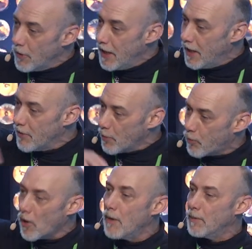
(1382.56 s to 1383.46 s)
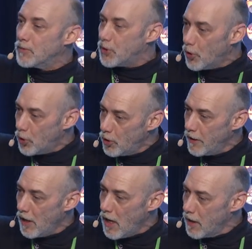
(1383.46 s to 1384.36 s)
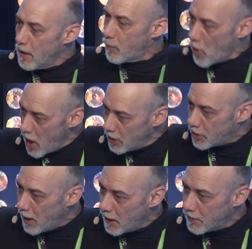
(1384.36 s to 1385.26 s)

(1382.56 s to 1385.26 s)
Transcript: of the problems early on in the project